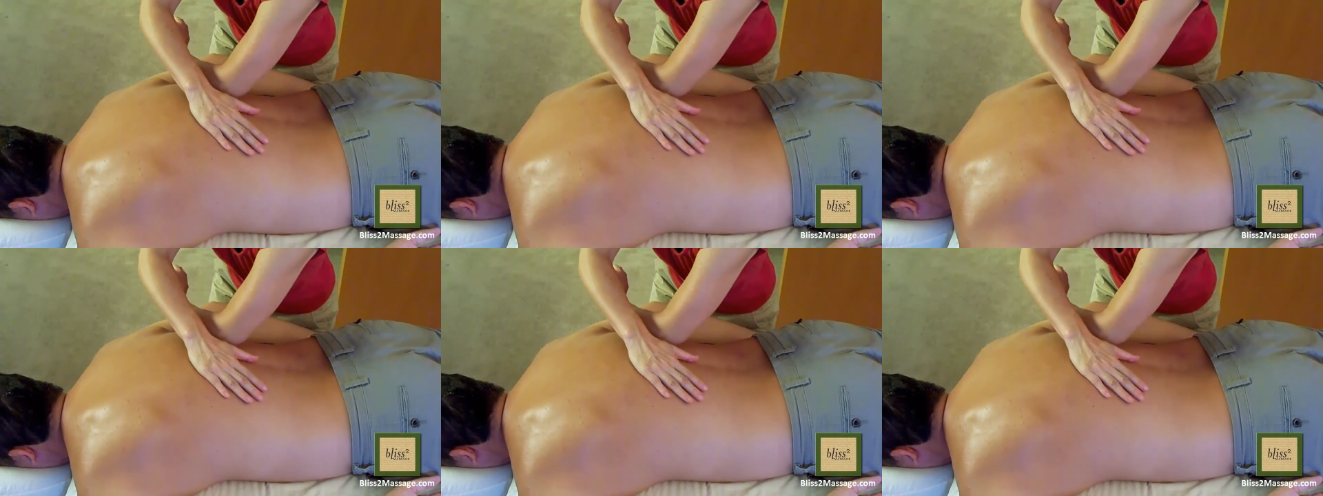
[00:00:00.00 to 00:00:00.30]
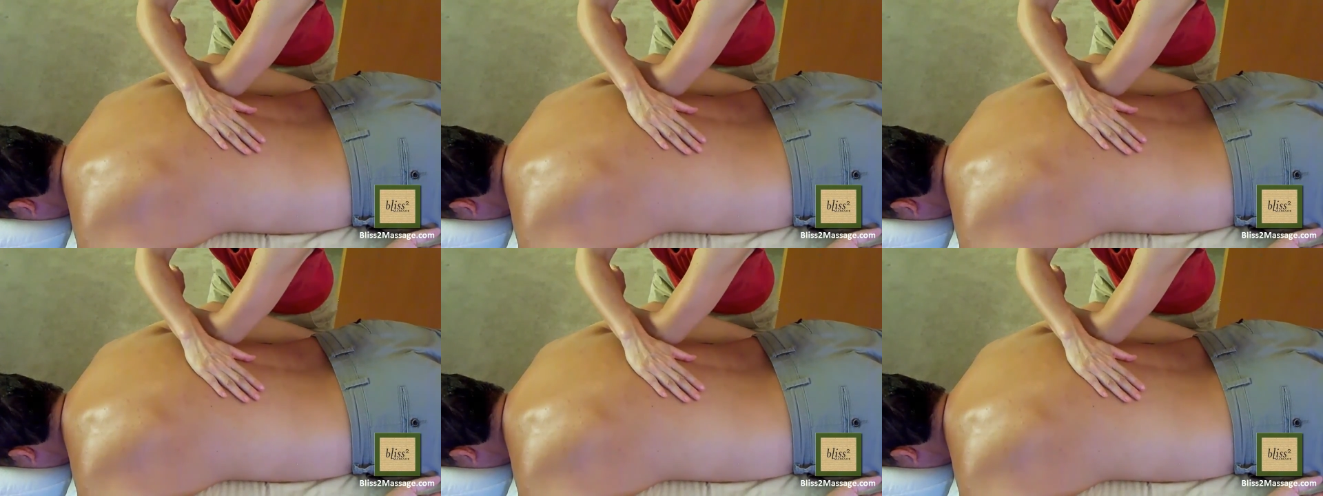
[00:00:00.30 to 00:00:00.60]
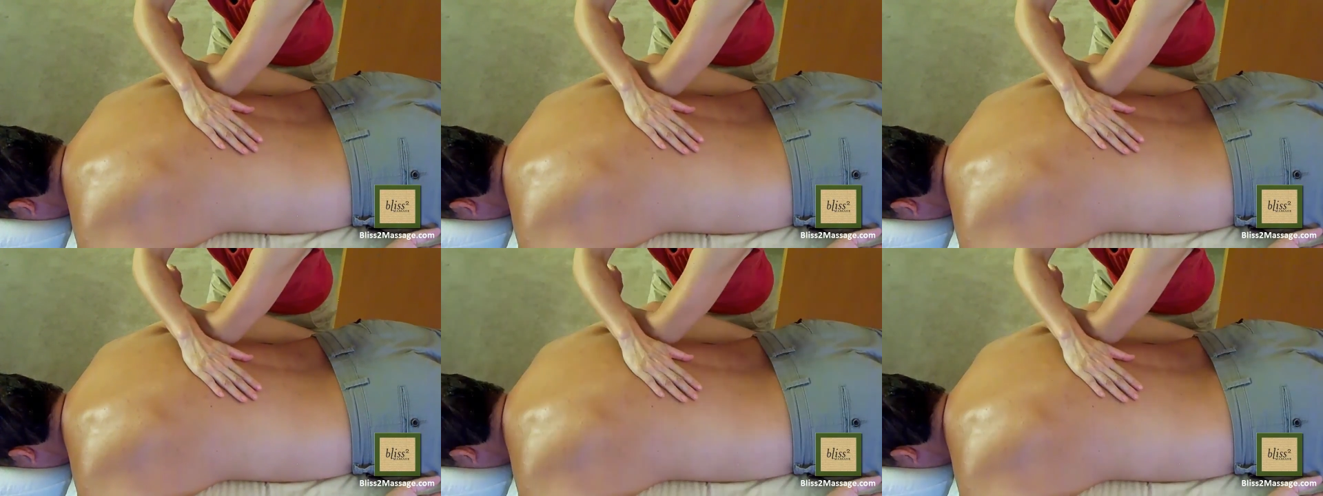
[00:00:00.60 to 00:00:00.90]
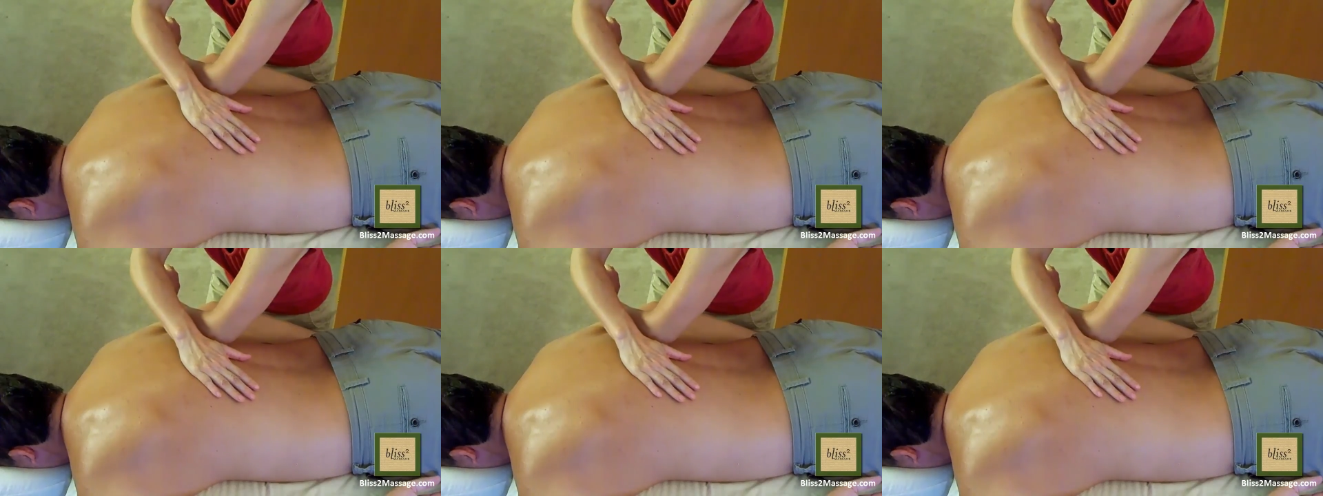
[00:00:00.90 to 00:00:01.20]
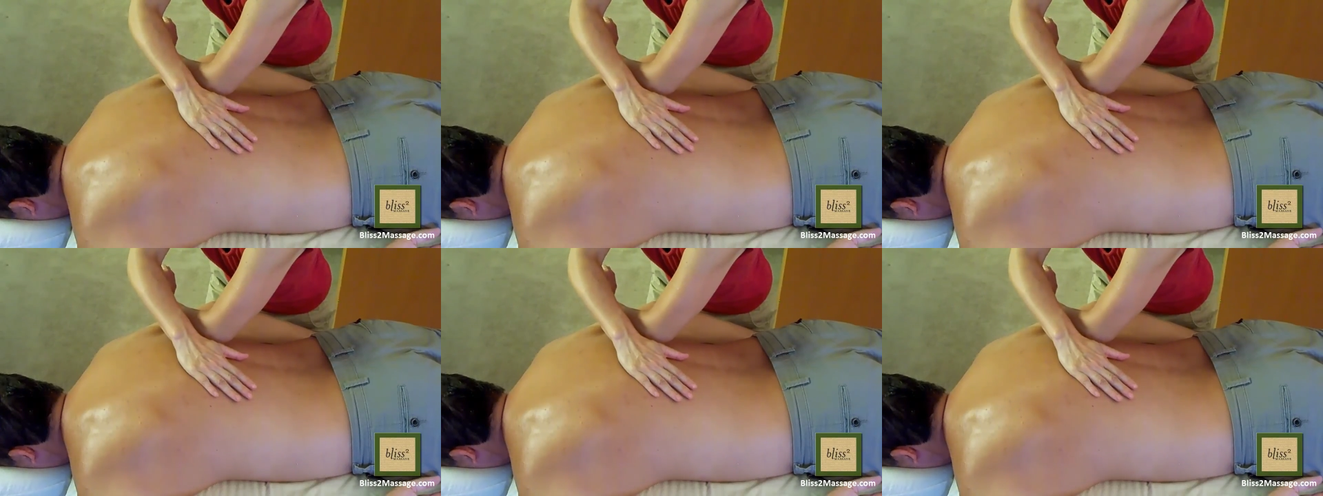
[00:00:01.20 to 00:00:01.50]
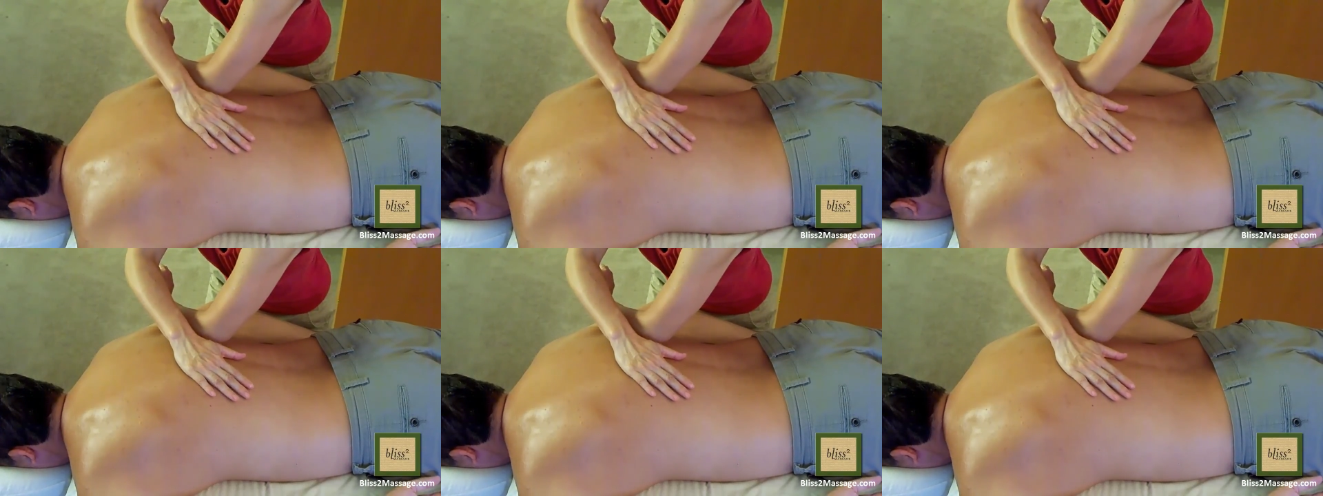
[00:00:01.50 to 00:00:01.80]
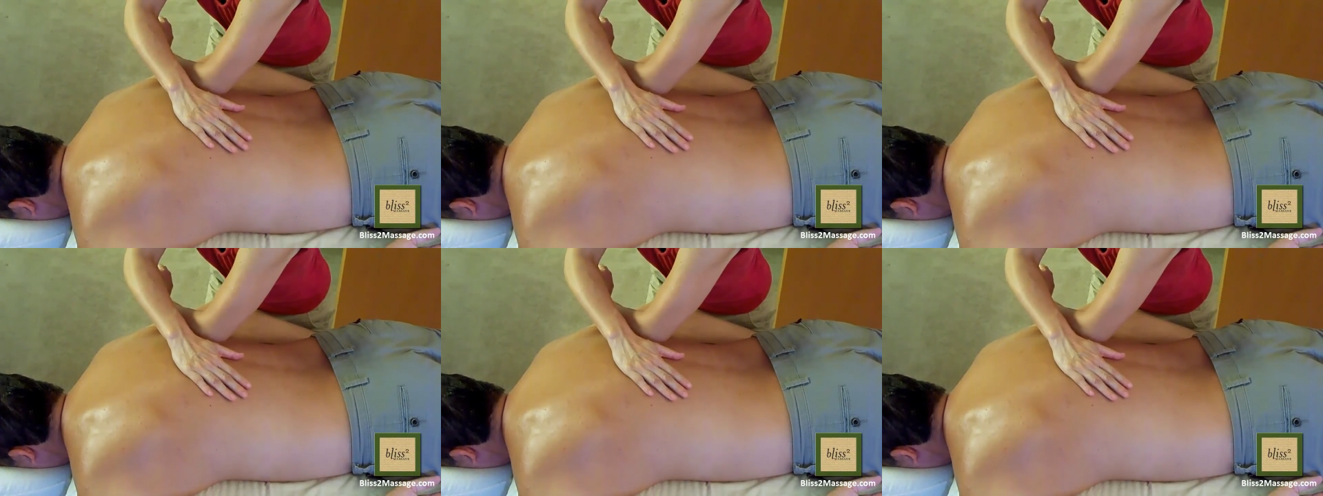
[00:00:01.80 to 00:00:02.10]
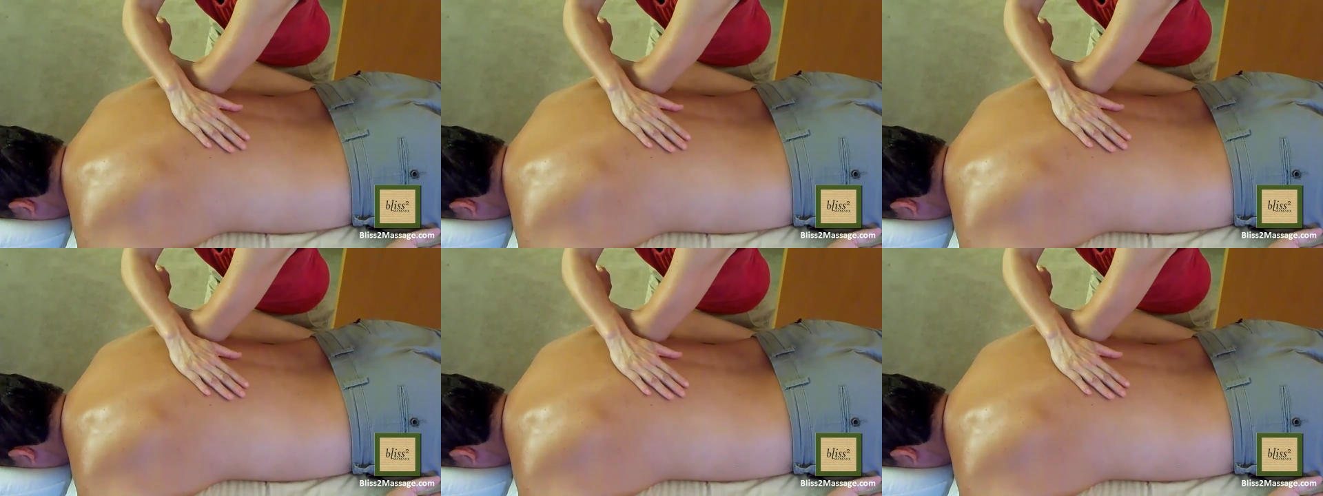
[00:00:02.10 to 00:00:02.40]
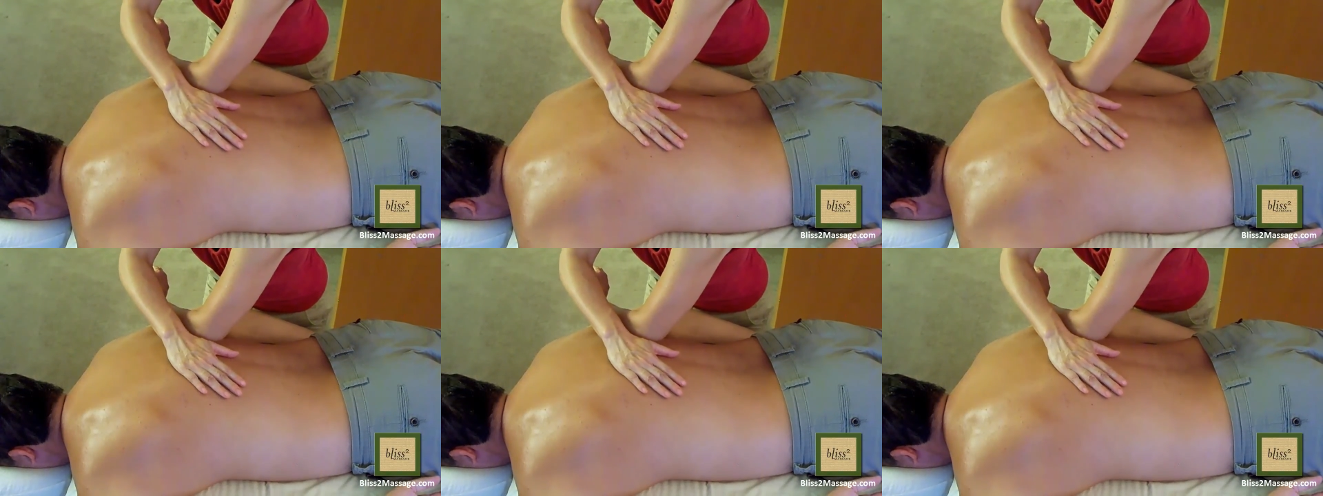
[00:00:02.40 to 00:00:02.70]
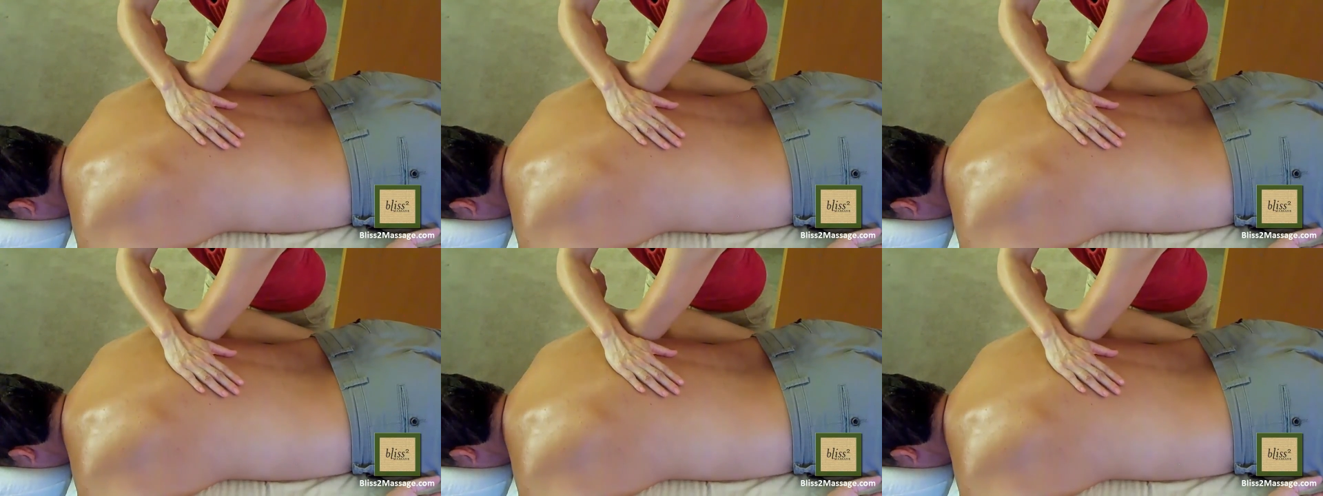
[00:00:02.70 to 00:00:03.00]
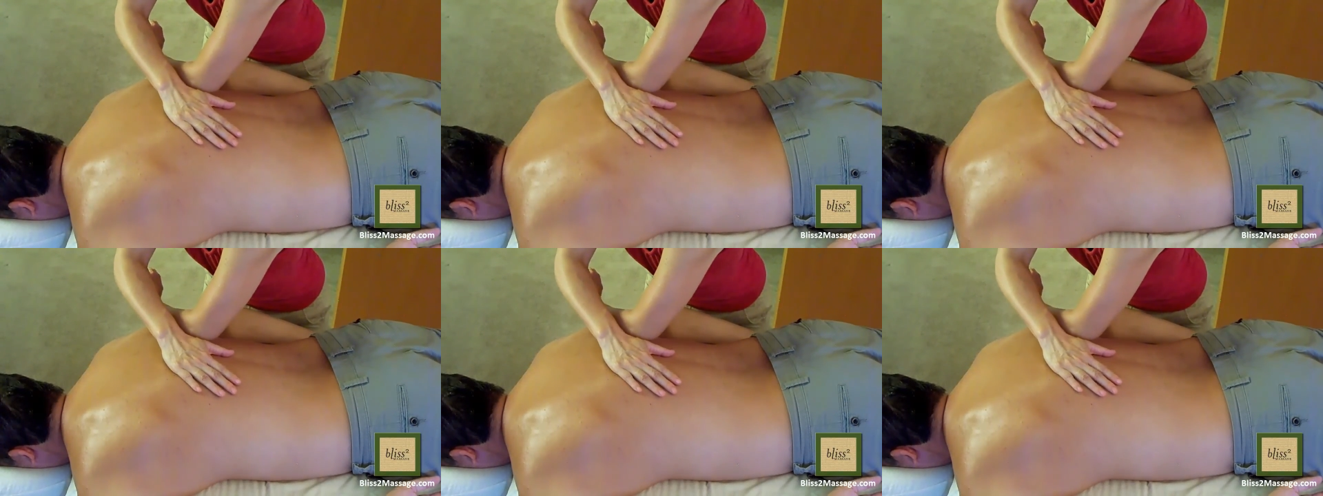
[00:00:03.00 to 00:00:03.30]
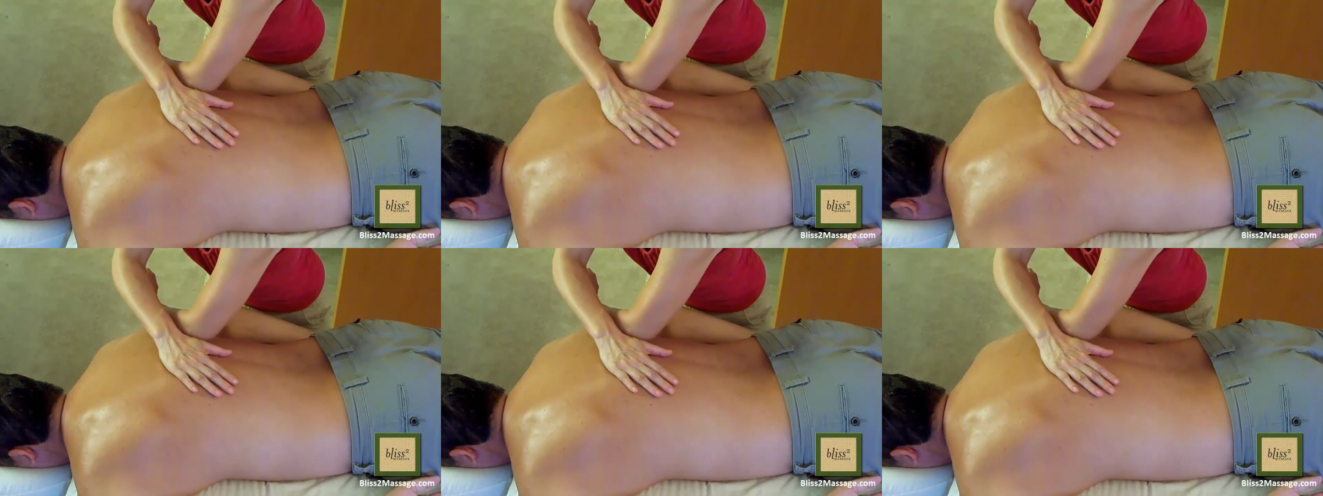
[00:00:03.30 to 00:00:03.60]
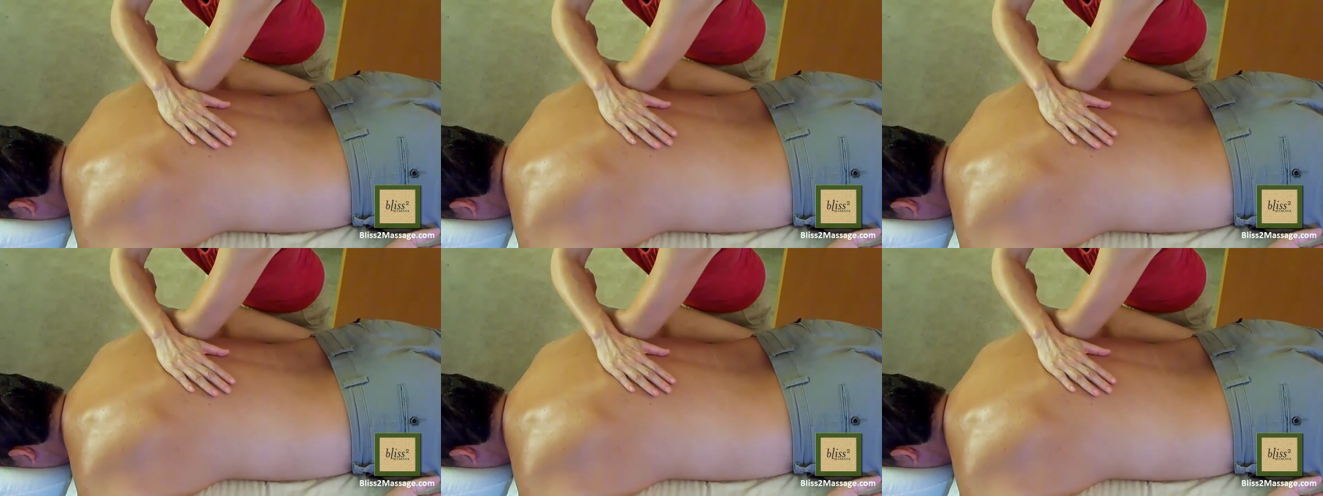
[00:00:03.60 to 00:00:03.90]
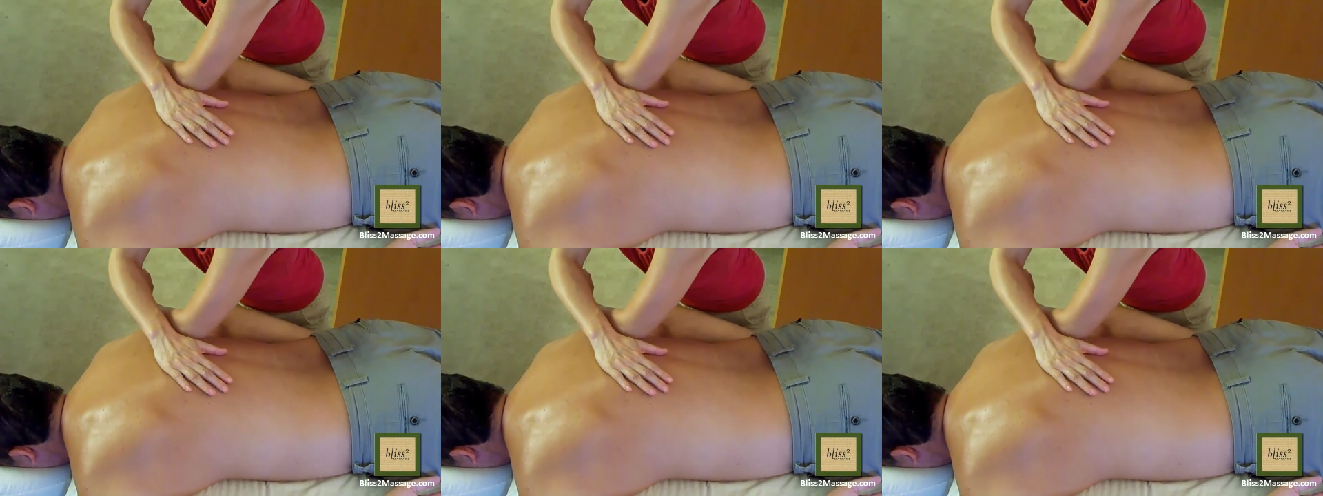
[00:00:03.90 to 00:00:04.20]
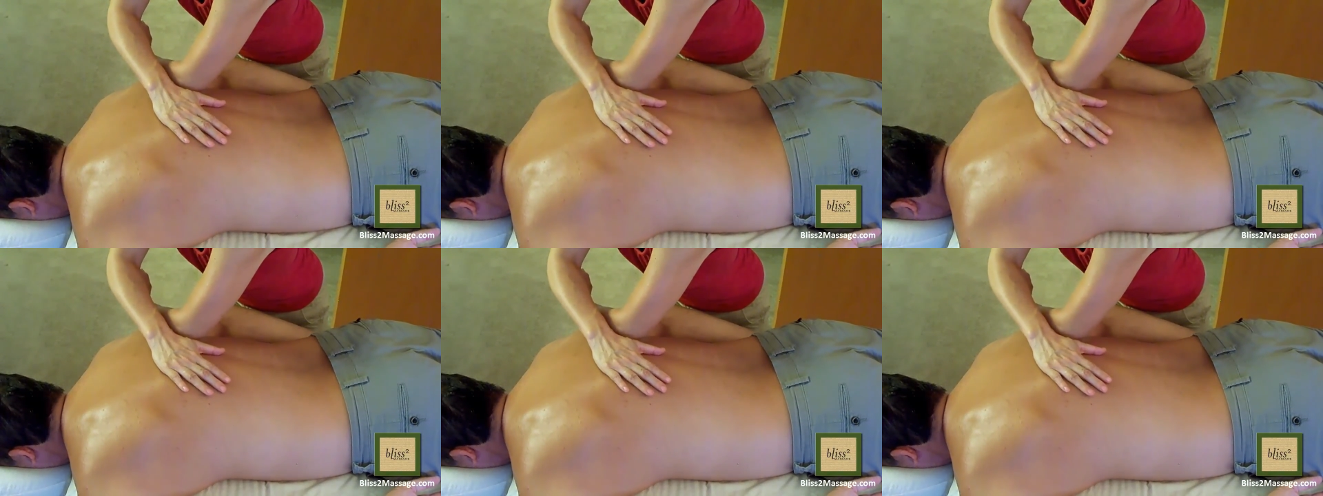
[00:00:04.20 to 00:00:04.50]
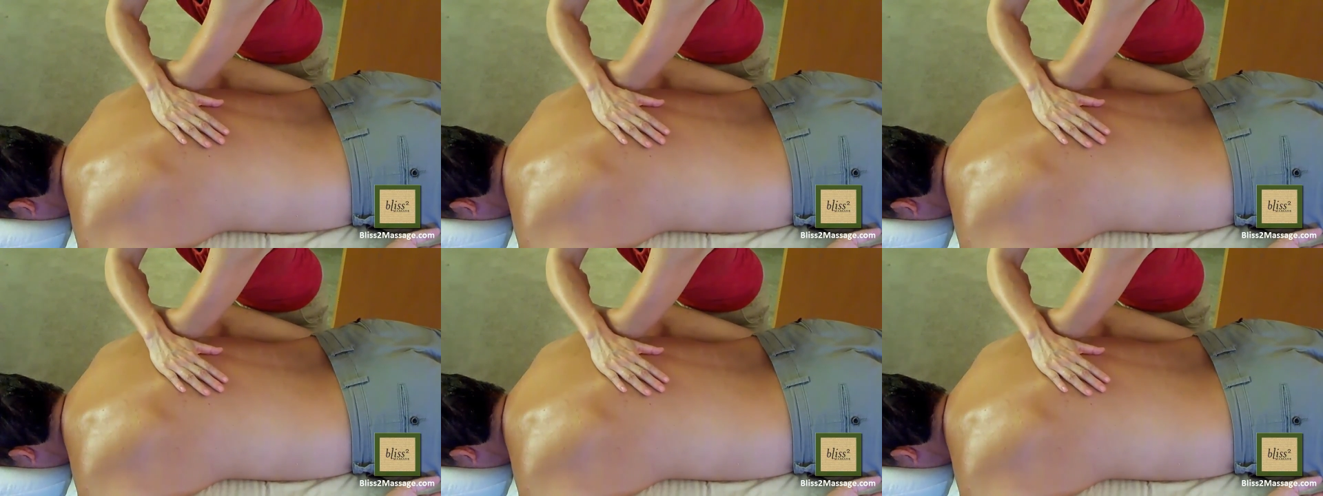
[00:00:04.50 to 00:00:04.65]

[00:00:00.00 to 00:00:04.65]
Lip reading: No face is visible, so there are no lips to read.